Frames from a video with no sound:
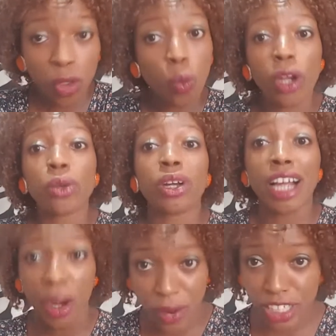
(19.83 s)
We're going to
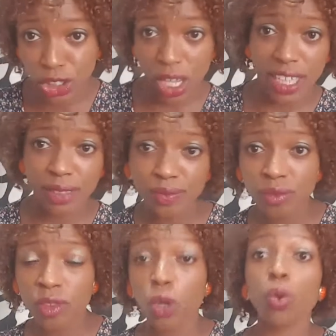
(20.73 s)
carry each other.
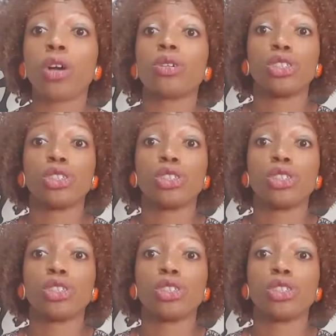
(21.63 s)
We're going